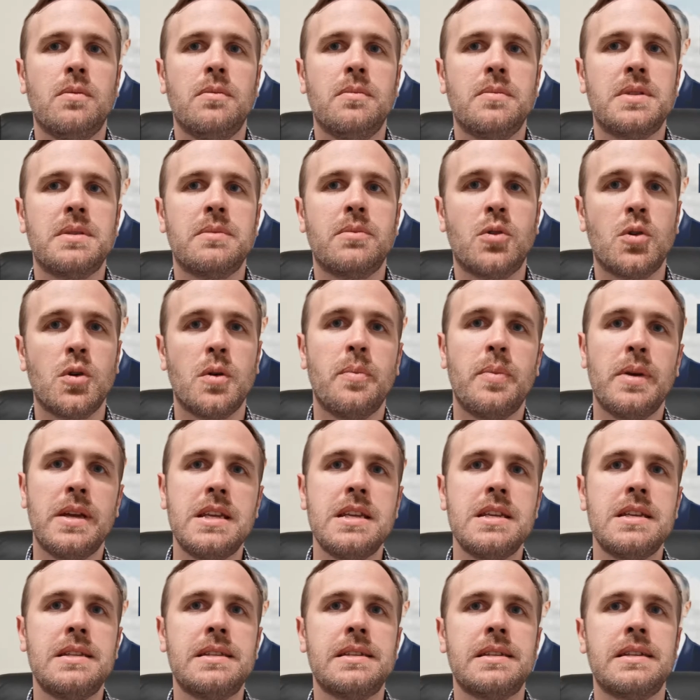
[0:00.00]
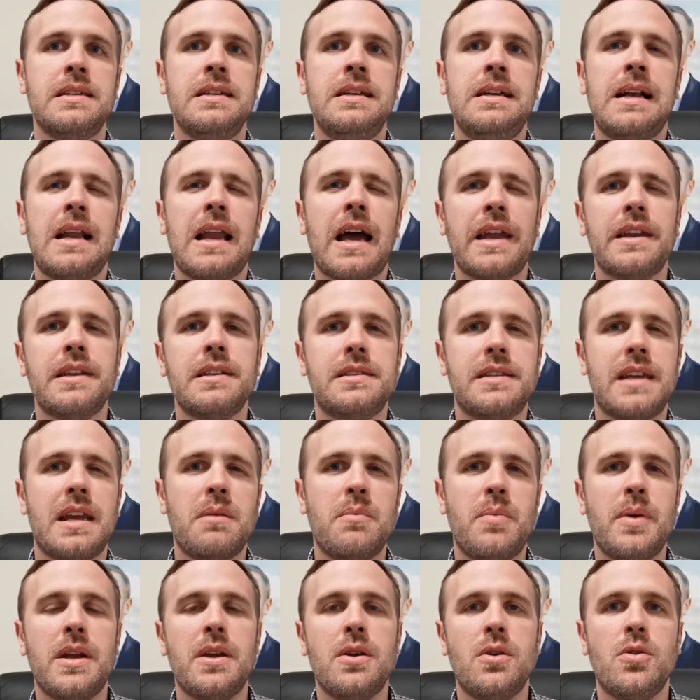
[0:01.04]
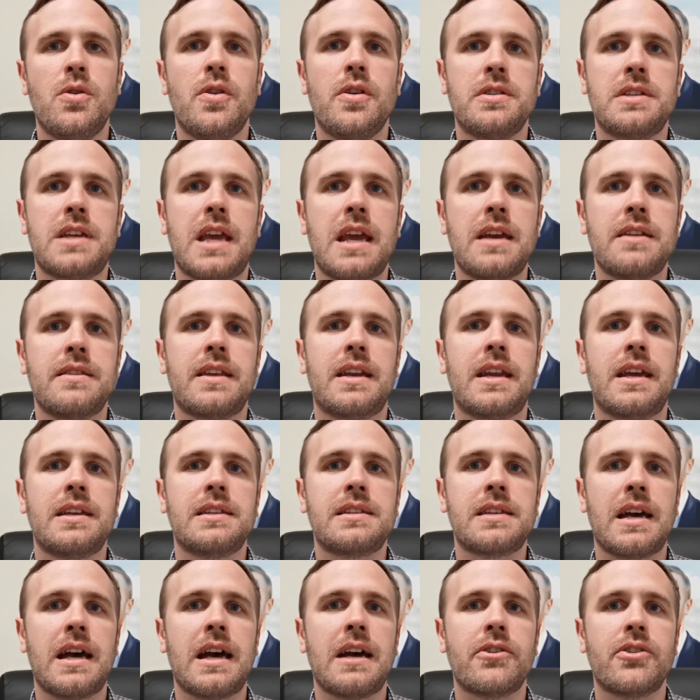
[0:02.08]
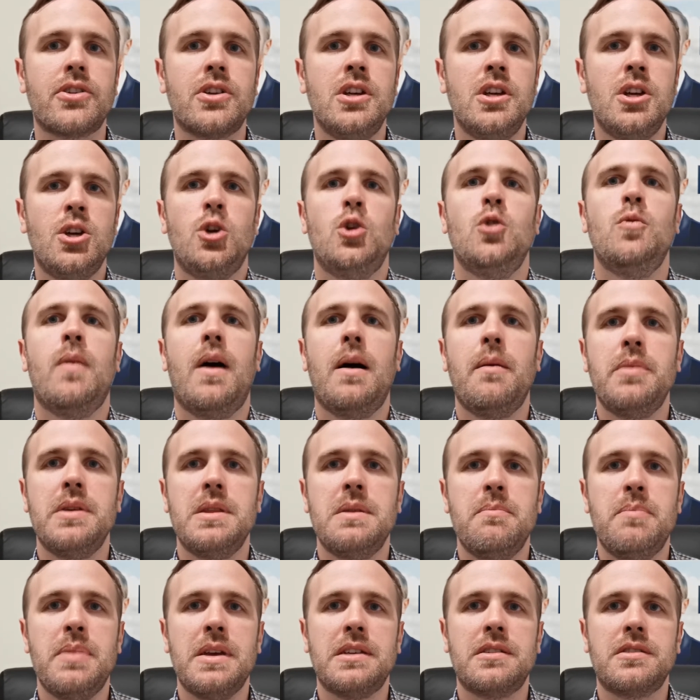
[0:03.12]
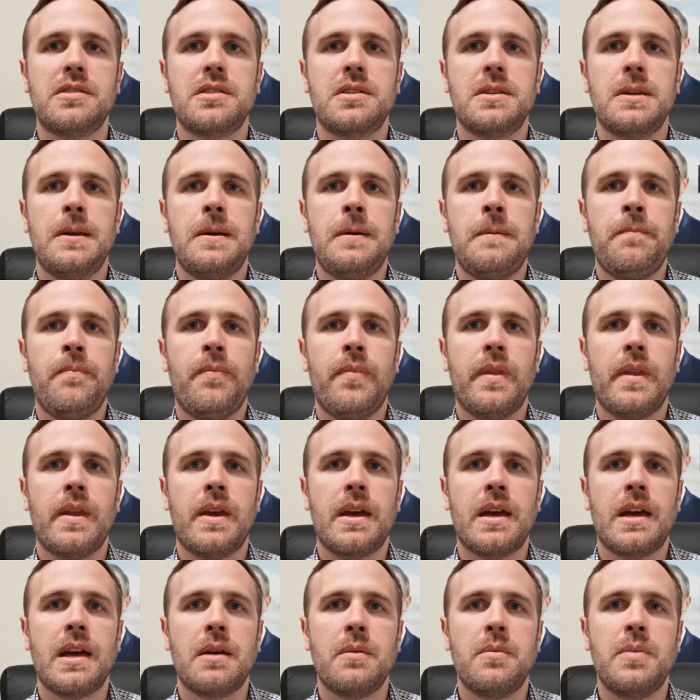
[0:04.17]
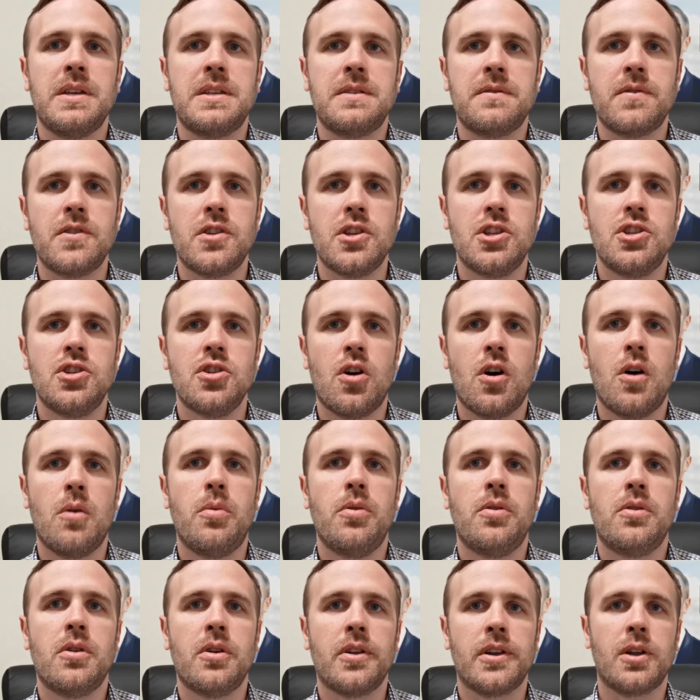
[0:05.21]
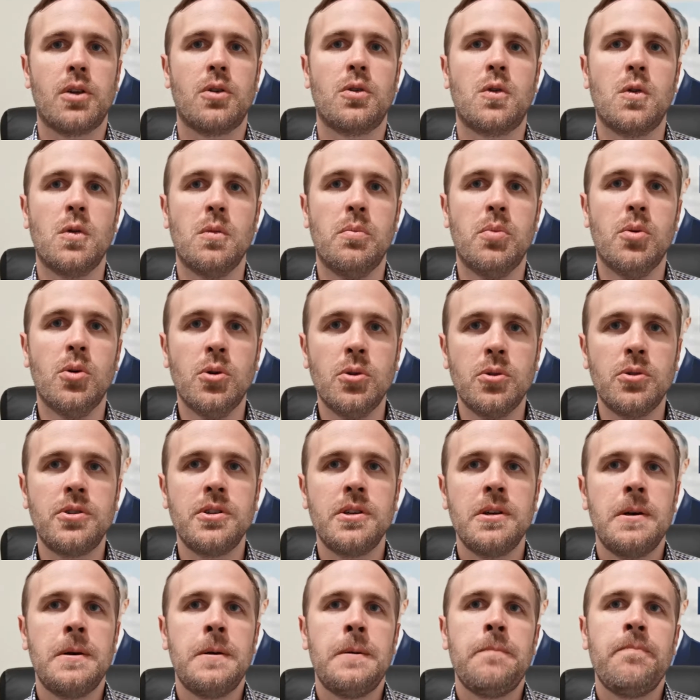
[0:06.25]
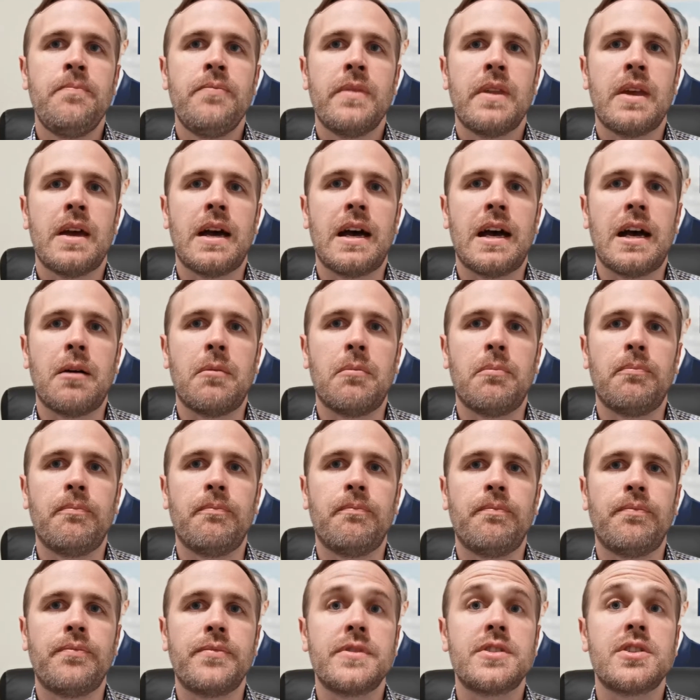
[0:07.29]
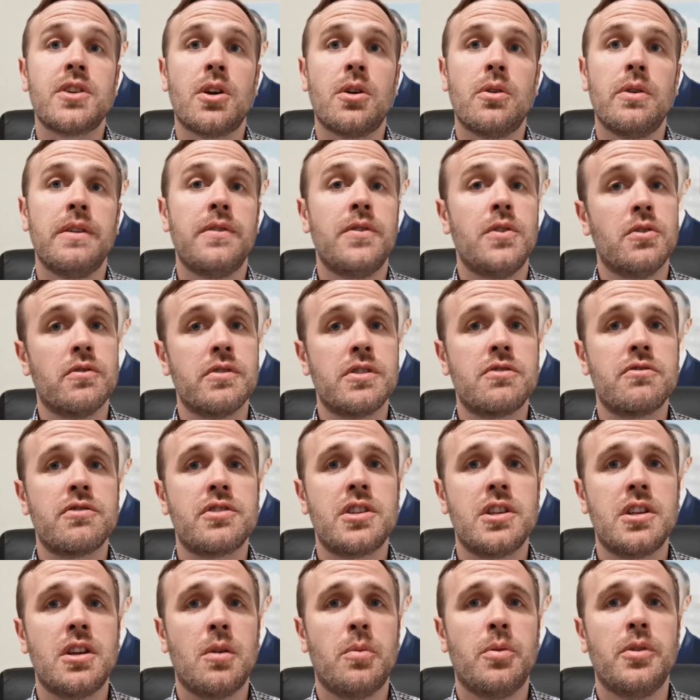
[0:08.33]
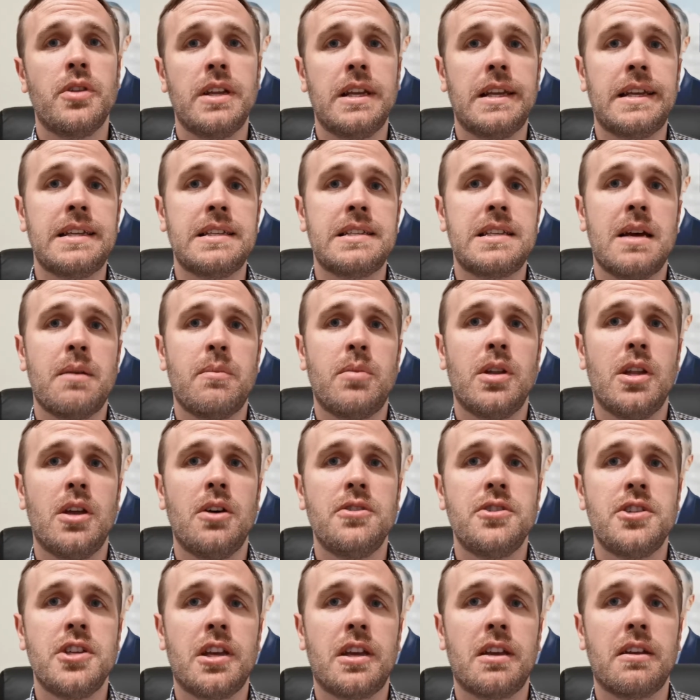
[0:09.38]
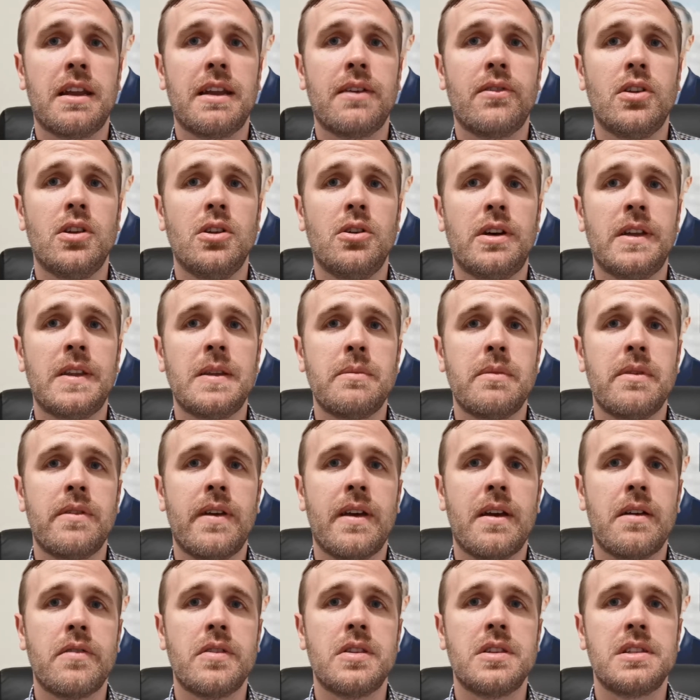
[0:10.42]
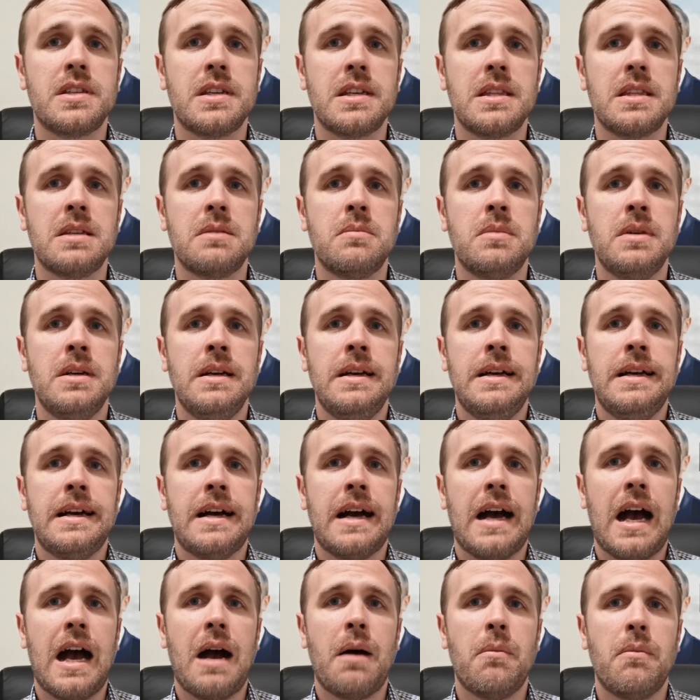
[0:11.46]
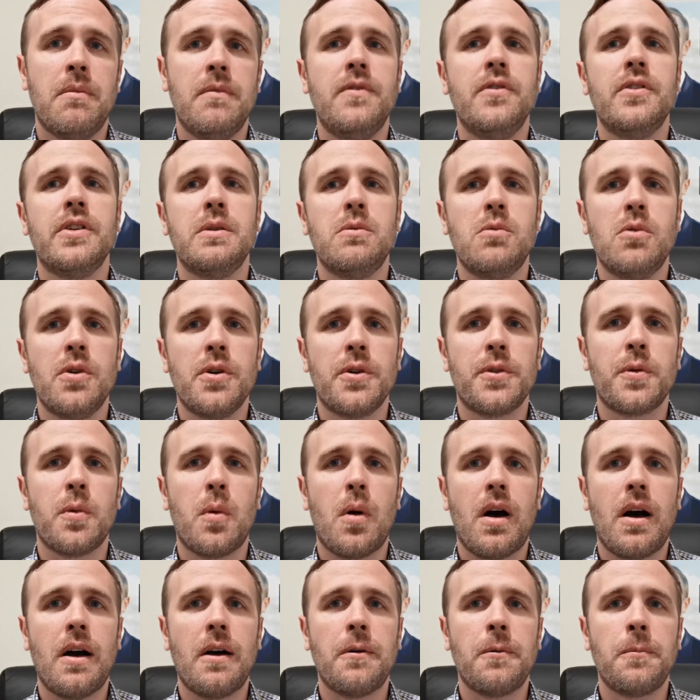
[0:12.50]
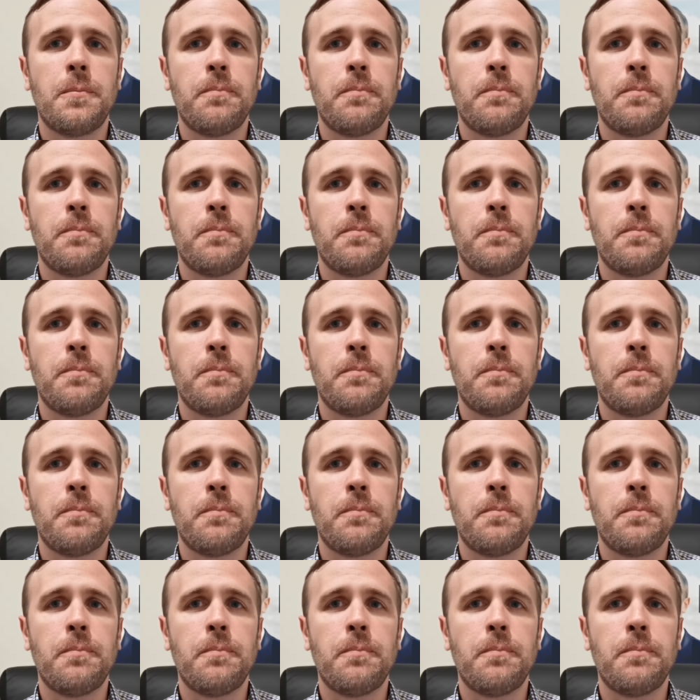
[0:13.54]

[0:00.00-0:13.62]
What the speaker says: some good opinions and understand better who those candidates are and who might be the best for the job on local board. So if you're interested, I'll put the links down below so you can have a look at them if you haven't seen them. Very worthwhile.